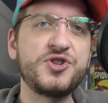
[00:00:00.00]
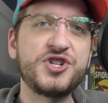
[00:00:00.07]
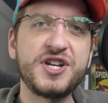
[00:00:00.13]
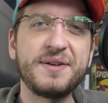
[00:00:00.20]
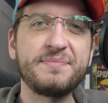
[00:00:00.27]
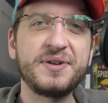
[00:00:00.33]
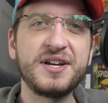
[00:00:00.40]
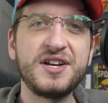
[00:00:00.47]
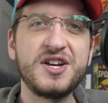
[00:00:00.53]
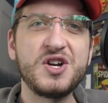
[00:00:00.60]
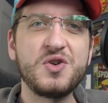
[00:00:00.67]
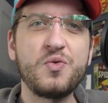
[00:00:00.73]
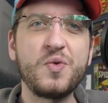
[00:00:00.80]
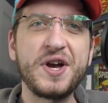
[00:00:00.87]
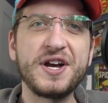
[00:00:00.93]
ship
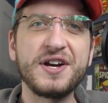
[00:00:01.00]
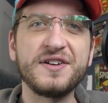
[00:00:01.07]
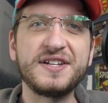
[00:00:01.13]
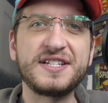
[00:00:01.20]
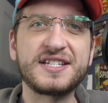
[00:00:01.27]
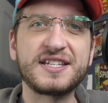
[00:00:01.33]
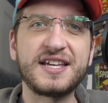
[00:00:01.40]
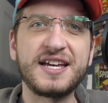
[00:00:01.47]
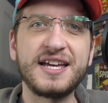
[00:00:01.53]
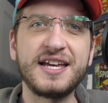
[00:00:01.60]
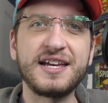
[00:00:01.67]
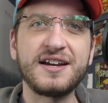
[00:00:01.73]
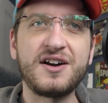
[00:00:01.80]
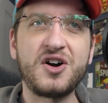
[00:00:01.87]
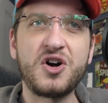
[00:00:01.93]
where it's
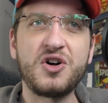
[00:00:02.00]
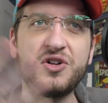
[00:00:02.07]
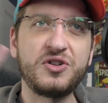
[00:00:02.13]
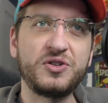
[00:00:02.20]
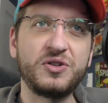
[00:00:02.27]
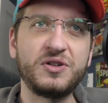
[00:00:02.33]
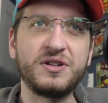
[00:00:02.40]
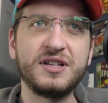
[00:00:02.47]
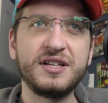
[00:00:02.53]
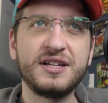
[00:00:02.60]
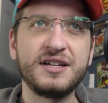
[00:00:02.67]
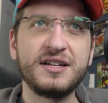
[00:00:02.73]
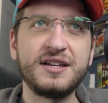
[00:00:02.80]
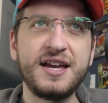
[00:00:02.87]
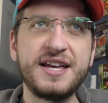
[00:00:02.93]
like
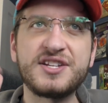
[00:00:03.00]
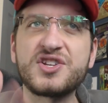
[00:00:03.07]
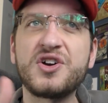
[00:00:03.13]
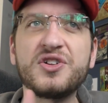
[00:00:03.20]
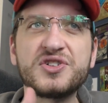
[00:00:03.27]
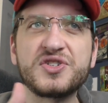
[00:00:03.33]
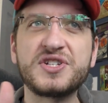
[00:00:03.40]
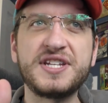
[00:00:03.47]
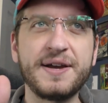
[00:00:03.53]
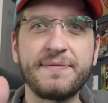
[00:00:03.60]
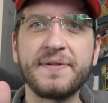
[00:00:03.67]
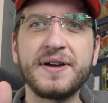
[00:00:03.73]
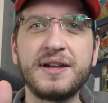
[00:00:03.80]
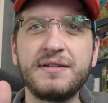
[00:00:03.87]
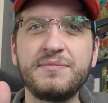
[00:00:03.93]
it's all
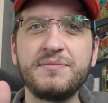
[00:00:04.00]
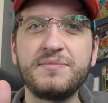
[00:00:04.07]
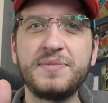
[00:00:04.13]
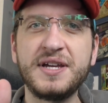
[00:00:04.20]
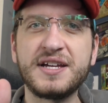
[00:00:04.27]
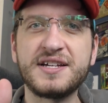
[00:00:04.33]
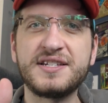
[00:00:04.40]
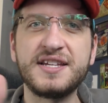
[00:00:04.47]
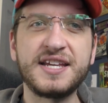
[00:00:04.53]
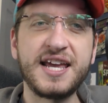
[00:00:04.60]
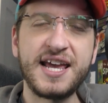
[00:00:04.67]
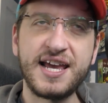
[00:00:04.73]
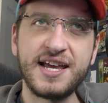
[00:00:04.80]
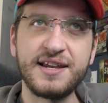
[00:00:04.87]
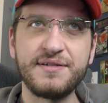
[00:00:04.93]
different because it
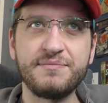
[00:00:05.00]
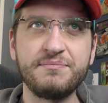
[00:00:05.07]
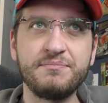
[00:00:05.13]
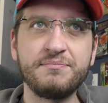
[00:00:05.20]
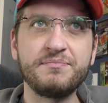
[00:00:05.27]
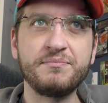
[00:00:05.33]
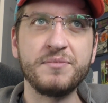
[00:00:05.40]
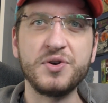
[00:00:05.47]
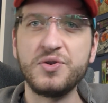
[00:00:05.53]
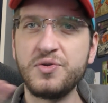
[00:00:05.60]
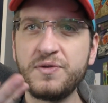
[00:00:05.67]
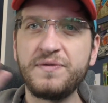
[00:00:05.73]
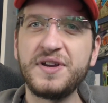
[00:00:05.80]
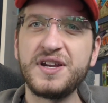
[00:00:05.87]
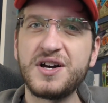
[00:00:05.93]
can't
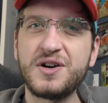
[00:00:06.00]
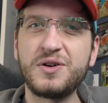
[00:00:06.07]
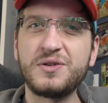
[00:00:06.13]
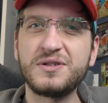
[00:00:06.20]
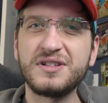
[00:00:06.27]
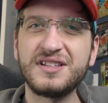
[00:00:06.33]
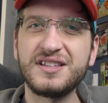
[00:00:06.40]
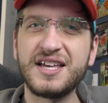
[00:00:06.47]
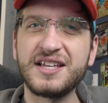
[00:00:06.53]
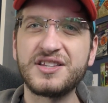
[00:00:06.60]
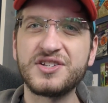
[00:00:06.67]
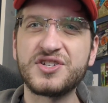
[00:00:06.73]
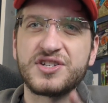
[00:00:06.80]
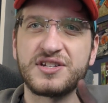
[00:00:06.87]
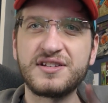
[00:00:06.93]
move, you know? Like
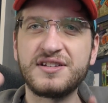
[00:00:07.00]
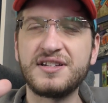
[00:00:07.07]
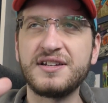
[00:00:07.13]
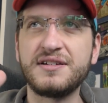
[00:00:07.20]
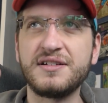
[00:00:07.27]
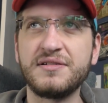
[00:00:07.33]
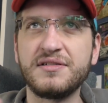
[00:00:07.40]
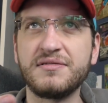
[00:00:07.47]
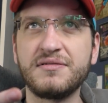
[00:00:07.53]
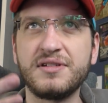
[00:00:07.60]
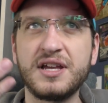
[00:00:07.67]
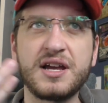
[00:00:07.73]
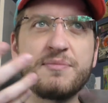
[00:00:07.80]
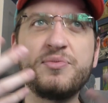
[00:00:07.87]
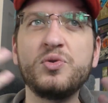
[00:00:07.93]

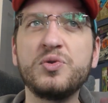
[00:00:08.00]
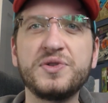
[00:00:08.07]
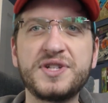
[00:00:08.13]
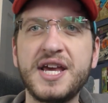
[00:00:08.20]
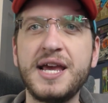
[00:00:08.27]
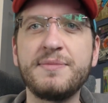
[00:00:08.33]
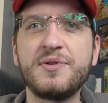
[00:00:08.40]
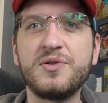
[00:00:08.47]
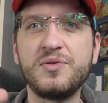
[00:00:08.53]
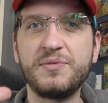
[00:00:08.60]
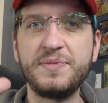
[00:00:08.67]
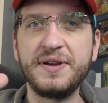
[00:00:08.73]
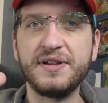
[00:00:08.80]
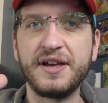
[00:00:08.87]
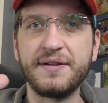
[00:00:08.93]
like a pool table will
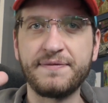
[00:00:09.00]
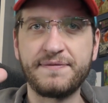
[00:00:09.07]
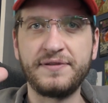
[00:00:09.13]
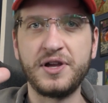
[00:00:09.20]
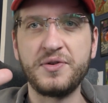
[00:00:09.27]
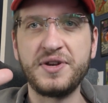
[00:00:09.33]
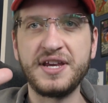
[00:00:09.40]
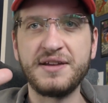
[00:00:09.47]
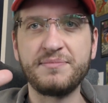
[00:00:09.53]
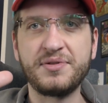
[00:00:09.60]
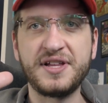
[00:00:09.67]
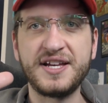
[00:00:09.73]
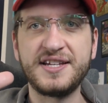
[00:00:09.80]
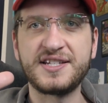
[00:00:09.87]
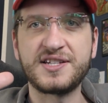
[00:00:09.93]
be like floating in
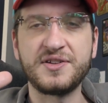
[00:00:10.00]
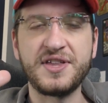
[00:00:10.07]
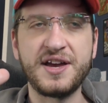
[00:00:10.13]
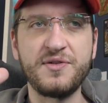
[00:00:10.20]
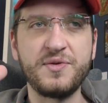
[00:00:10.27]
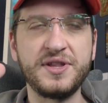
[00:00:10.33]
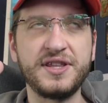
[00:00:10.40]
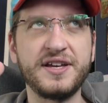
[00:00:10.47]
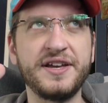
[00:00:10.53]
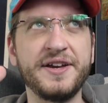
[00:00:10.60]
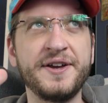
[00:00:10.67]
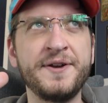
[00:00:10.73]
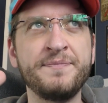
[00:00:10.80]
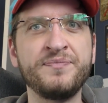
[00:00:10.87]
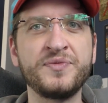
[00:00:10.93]
place so that when
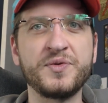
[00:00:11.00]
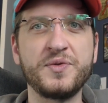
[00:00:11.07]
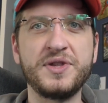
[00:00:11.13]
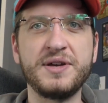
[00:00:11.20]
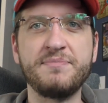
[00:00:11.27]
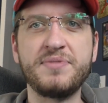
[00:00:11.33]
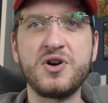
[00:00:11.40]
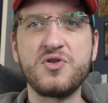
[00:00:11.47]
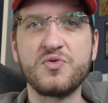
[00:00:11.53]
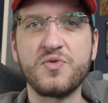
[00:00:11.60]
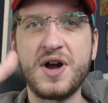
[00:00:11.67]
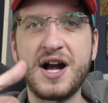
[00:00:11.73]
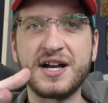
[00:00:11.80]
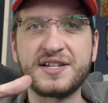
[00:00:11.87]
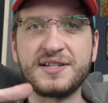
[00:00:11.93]
the boat
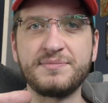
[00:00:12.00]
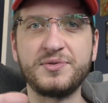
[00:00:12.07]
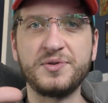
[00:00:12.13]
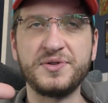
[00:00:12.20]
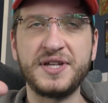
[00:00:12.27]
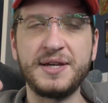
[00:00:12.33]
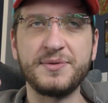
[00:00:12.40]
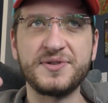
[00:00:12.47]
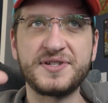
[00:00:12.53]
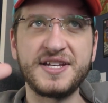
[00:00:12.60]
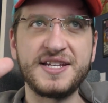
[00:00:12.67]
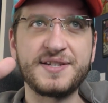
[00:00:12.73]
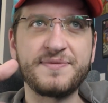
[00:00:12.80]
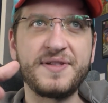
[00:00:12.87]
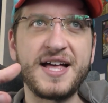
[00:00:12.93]
rocks, the pool table
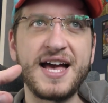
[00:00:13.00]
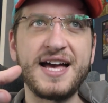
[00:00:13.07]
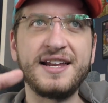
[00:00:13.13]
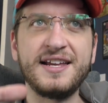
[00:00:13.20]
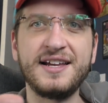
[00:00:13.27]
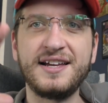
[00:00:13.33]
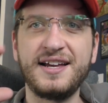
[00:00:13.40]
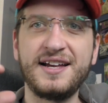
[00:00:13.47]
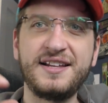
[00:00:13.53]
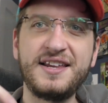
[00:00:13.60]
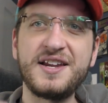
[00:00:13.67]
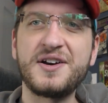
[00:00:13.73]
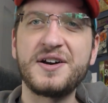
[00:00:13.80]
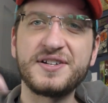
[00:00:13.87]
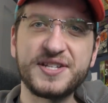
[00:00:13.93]
stays flat. And
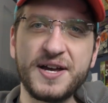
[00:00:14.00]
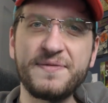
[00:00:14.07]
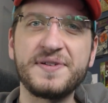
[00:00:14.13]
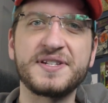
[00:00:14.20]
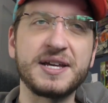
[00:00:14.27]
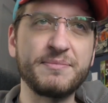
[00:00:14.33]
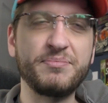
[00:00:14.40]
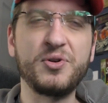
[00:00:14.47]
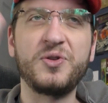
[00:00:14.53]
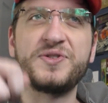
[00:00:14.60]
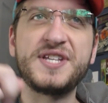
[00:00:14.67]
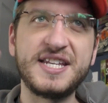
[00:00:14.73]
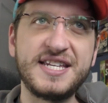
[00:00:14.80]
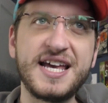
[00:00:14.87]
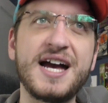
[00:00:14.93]
you know, stuff is like
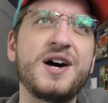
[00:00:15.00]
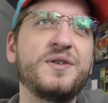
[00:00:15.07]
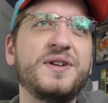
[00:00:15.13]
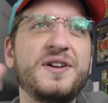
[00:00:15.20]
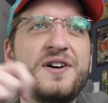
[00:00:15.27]
bolted down and